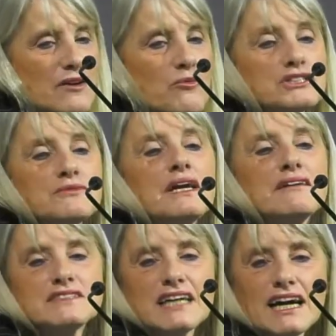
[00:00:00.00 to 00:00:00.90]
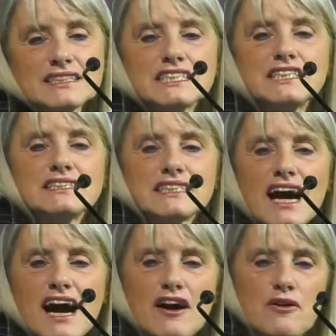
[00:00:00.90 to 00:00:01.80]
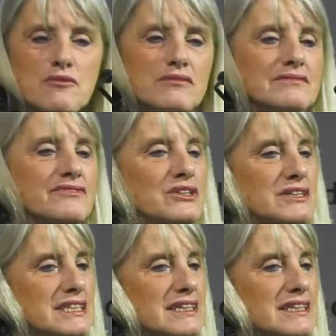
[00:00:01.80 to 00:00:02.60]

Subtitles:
what we have done till now for